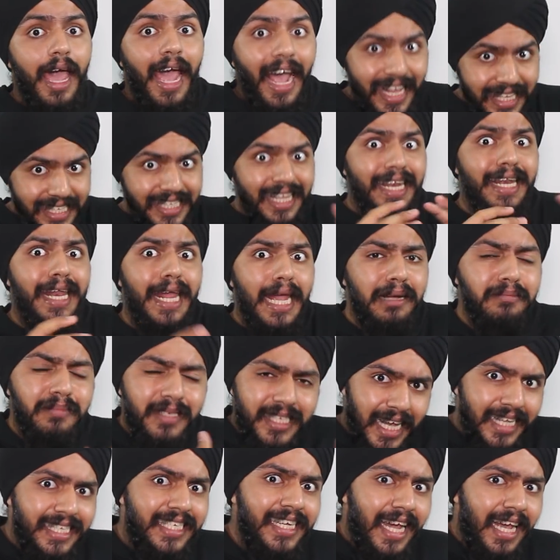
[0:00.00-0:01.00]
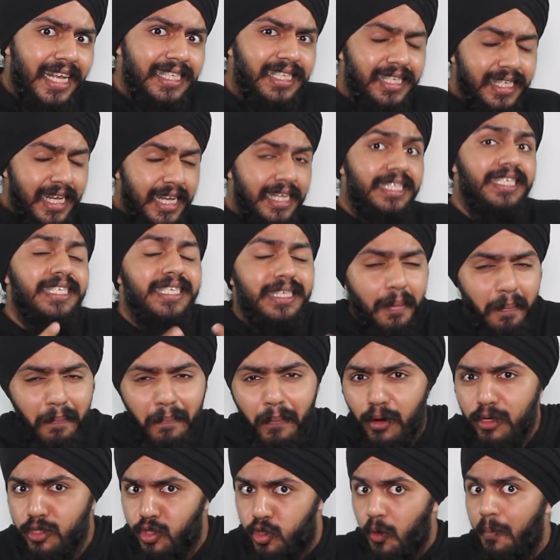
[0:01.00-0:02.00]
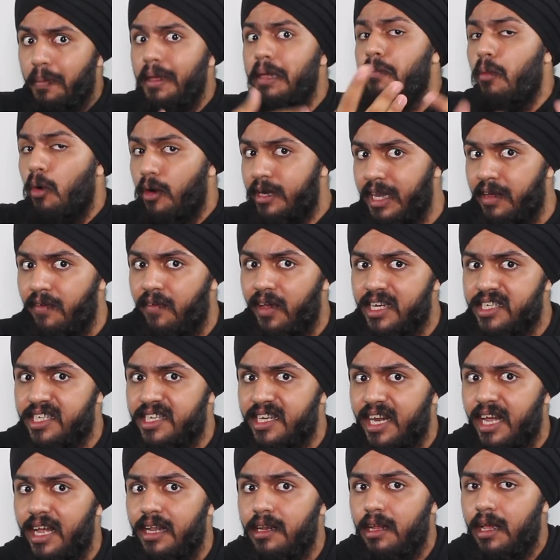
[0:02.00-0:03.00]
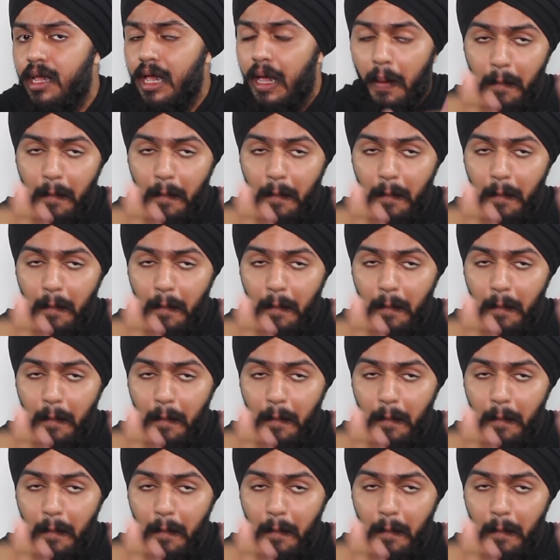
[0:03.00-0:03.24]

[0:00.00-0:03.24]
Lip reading: As the name suggests, it's supposed to be motivational.